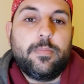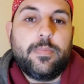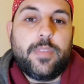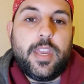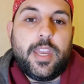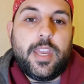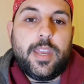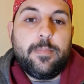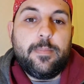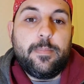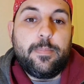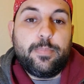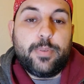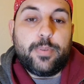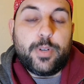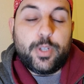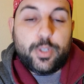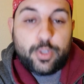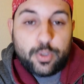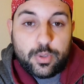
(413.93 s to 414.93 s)
they
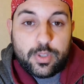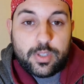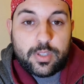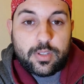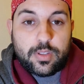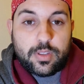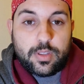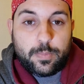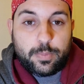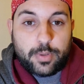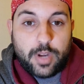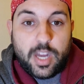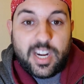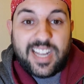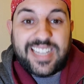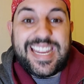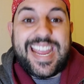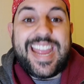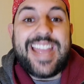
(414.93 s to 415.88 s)
produce the product